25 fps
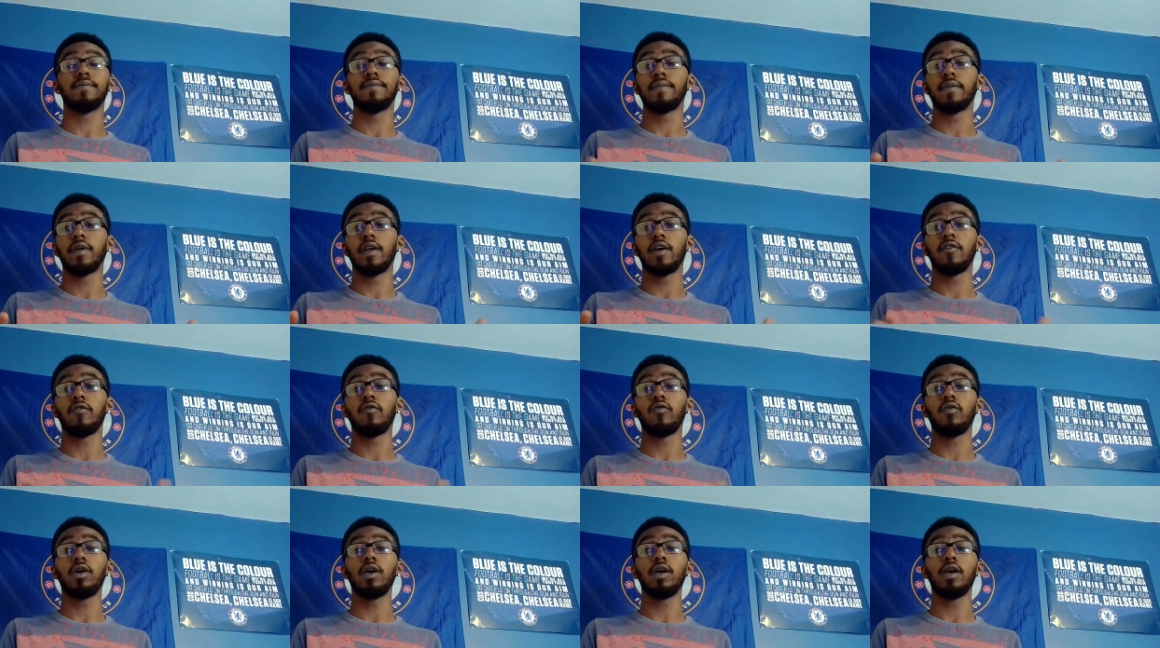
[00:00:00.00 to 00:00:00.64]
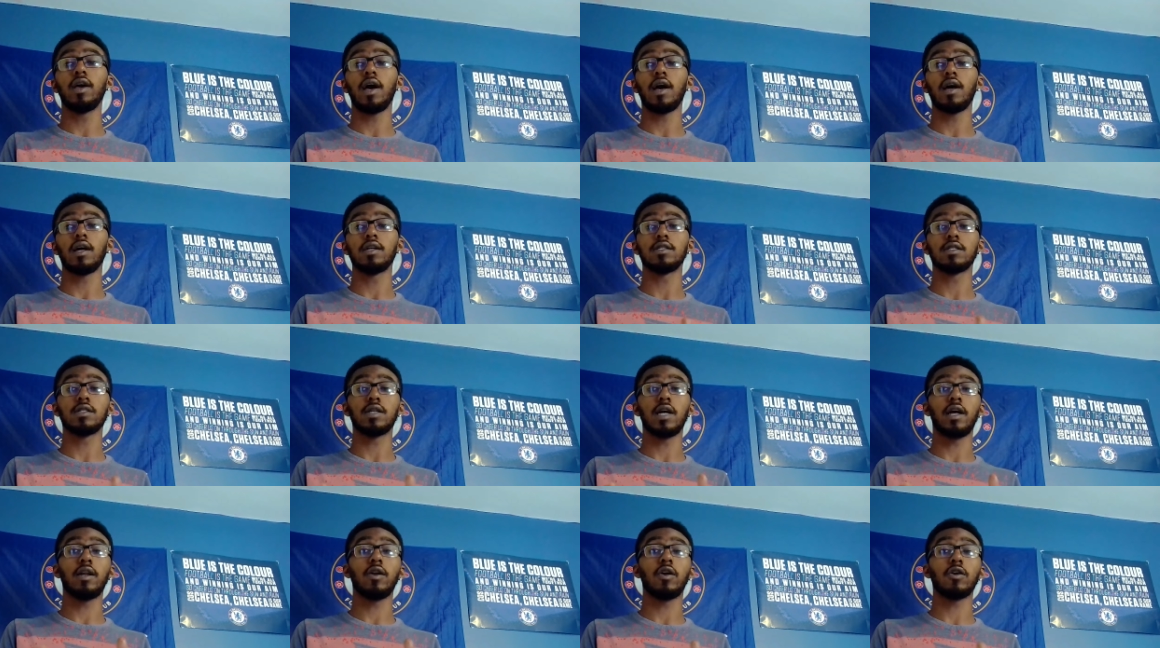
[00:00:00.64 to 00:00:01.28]
if we
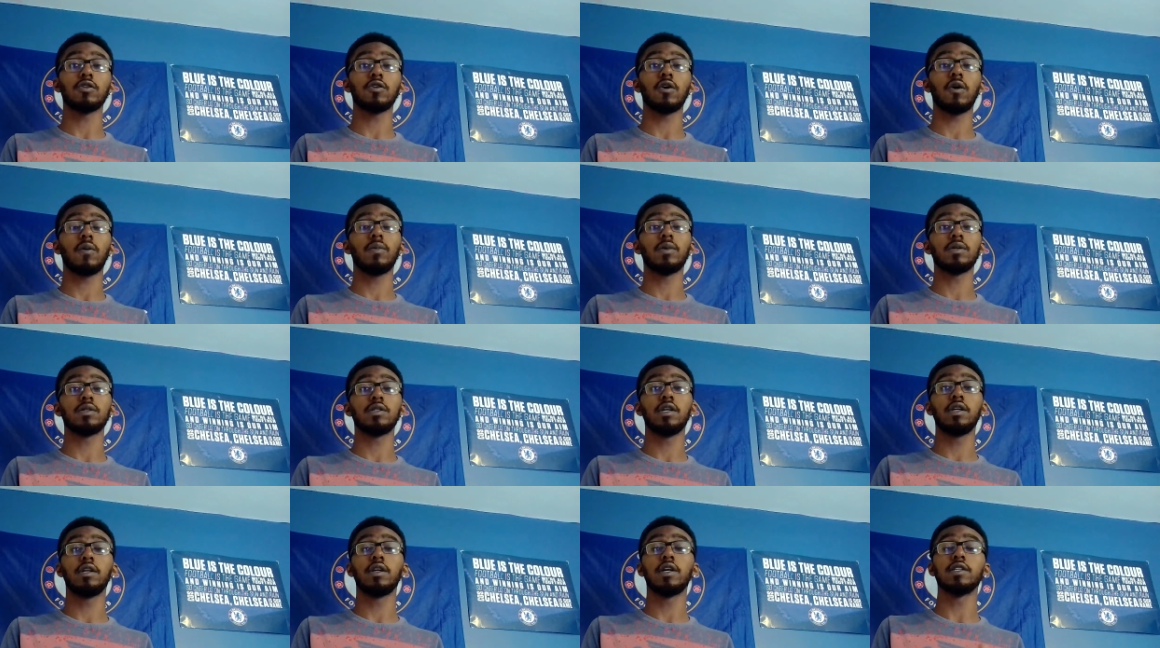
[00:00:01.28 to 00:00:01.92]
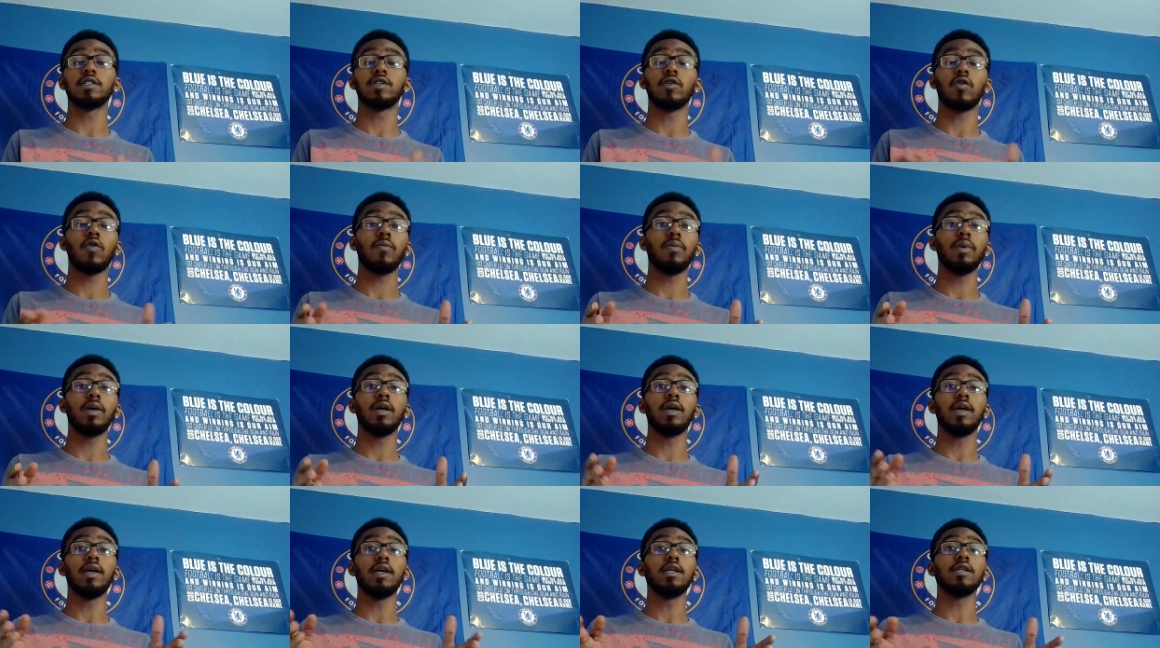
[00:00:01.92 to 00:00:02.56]
sign Lautauro Martinez, it will
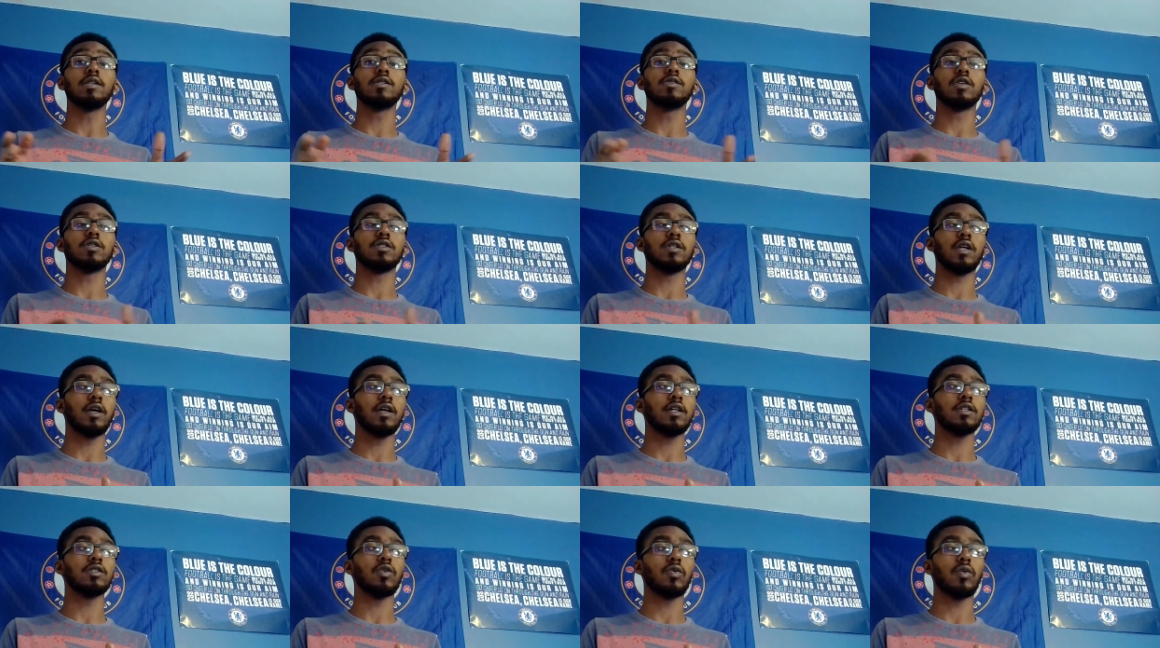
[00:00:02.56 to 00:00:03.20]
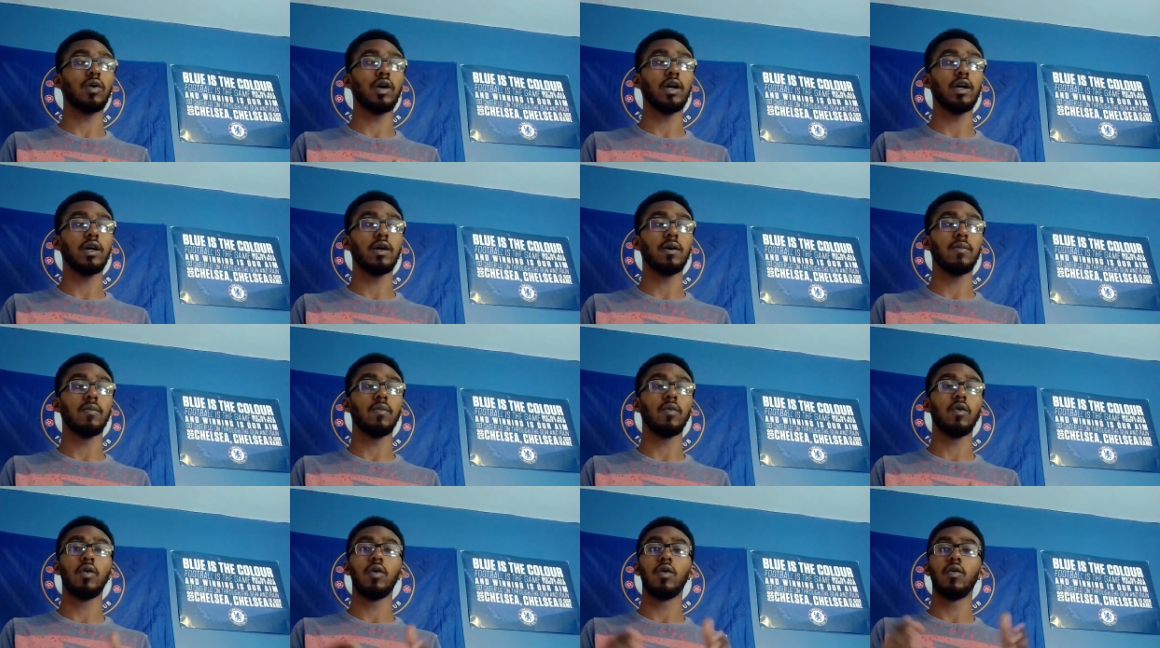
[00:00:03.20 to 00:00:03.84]
be easier to integrate him
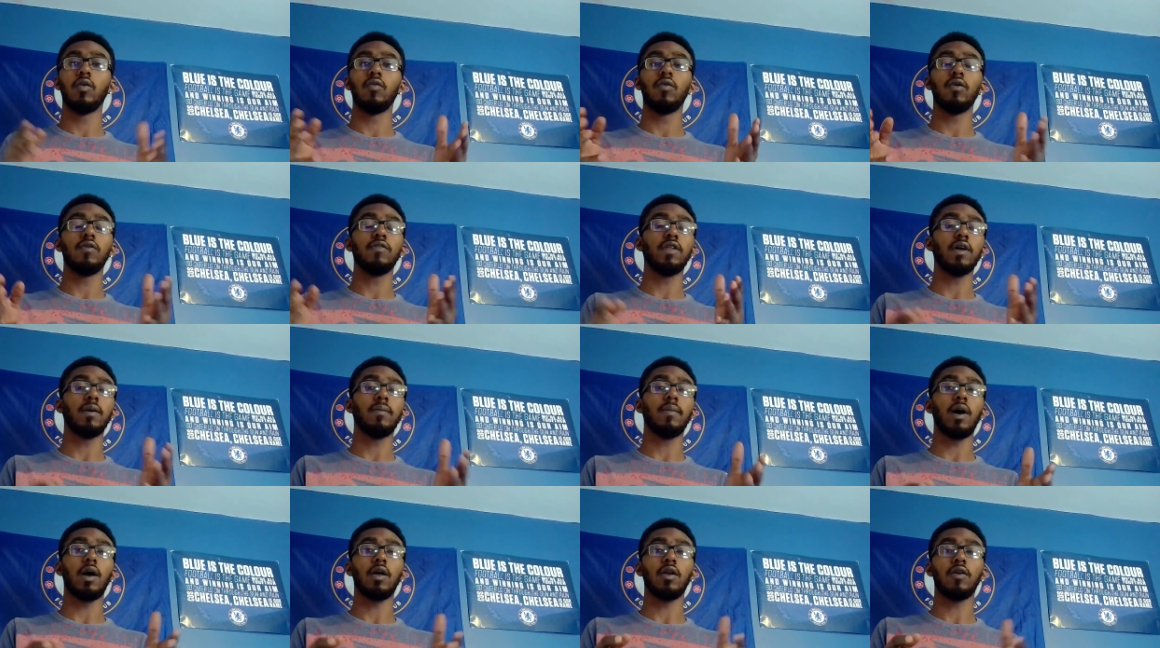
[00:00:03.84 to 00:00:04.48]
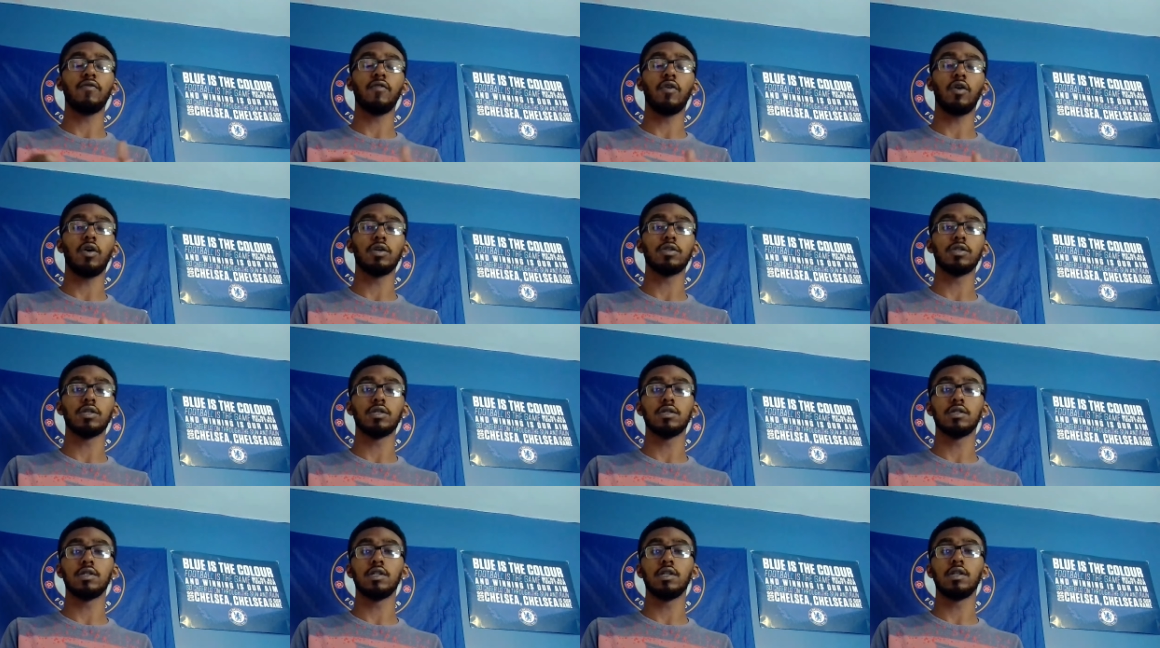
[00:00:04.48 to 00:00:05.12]
with the amount of
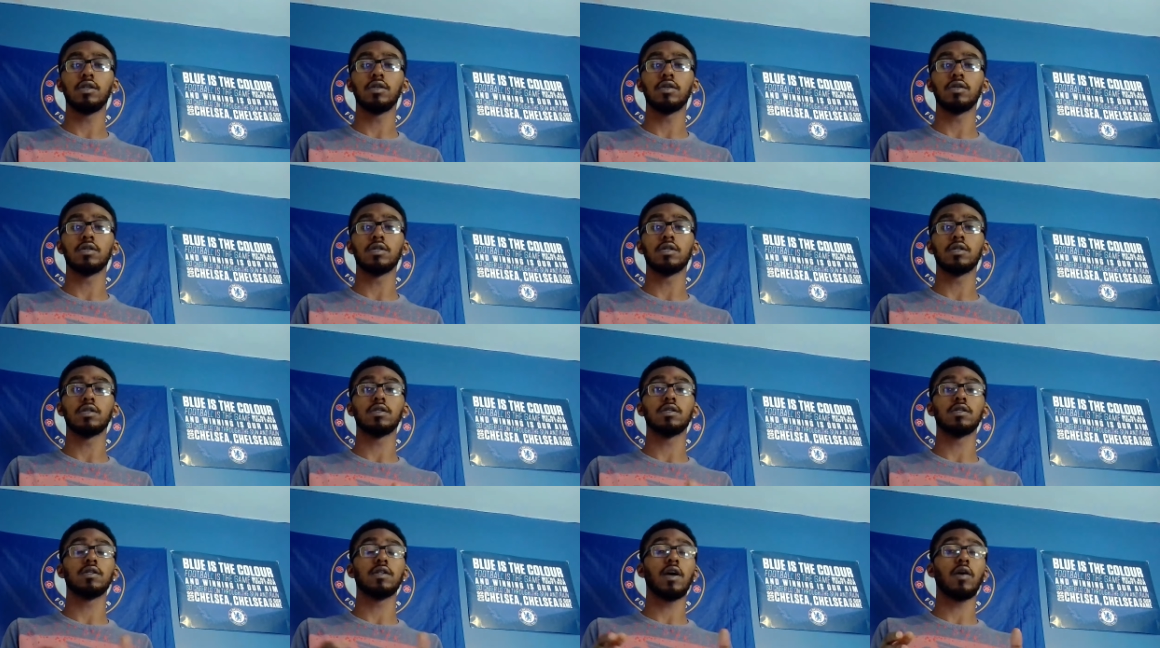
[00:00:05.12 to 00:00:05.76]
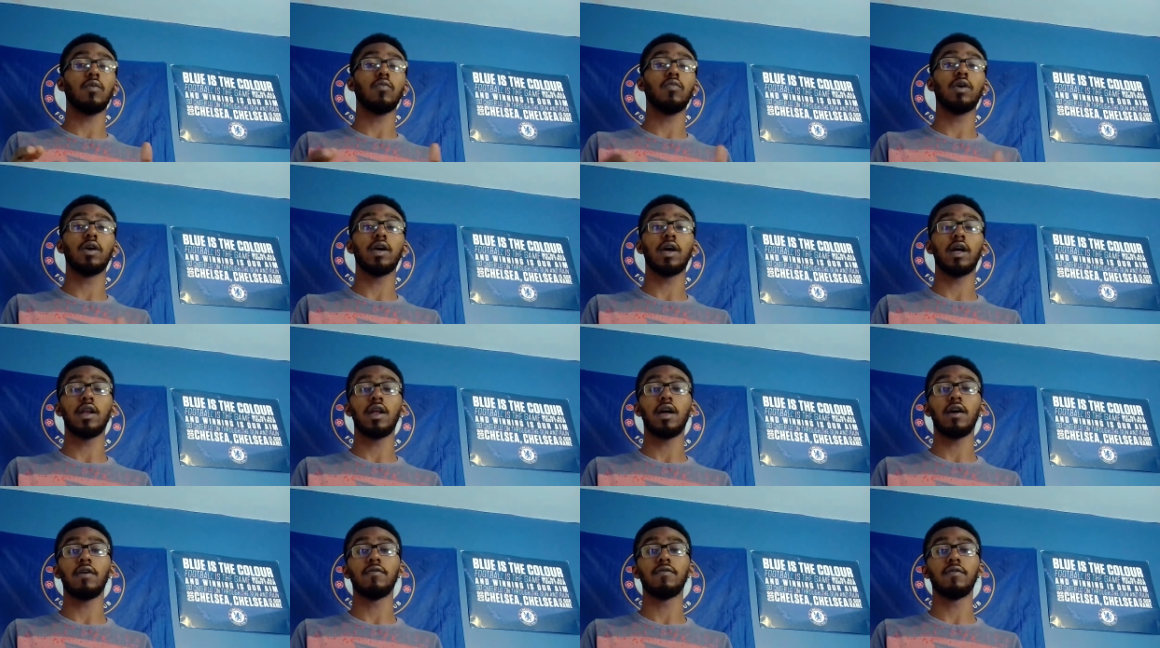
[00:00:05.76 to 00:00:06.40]
Argentinians that we can
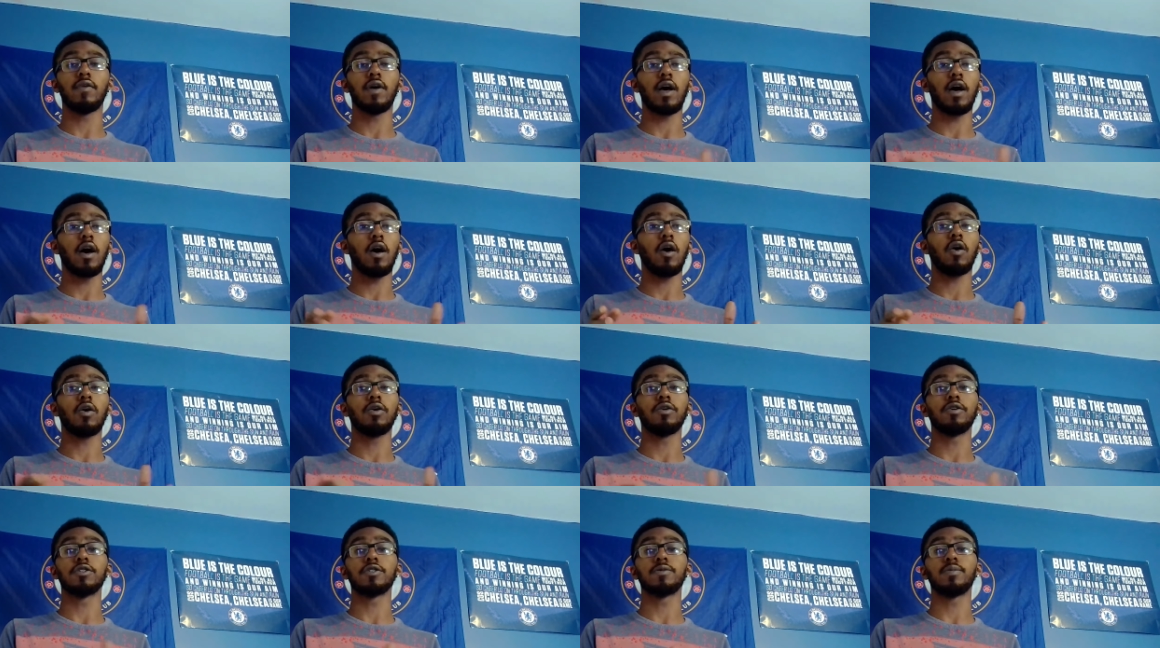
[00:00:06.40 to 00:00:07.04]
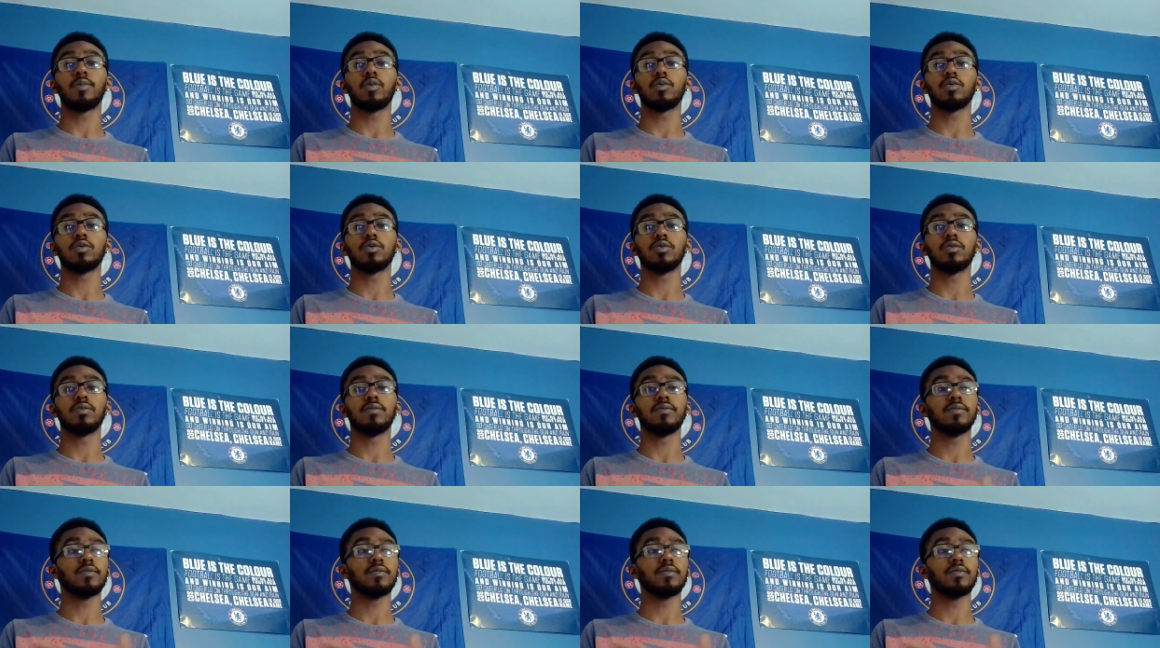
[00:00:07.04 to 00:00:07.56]
have at our disposal.